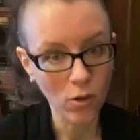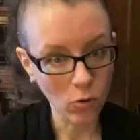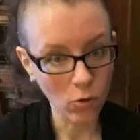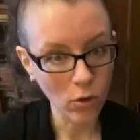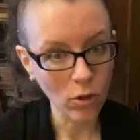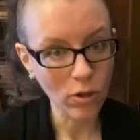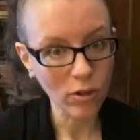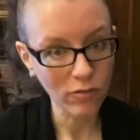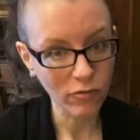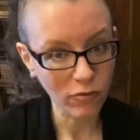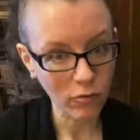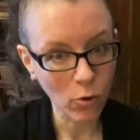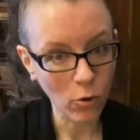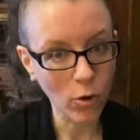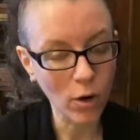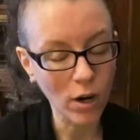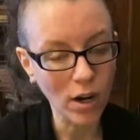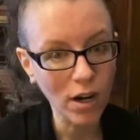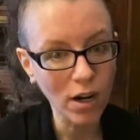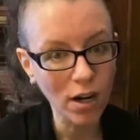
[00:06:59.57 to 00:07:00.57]
order
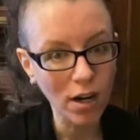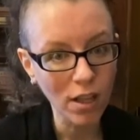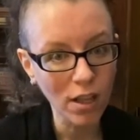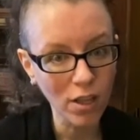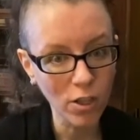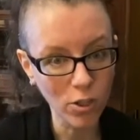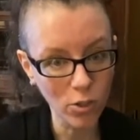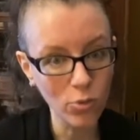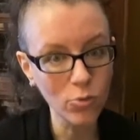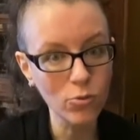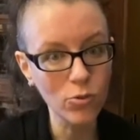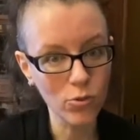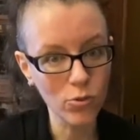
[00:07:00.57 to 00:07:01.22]
for you to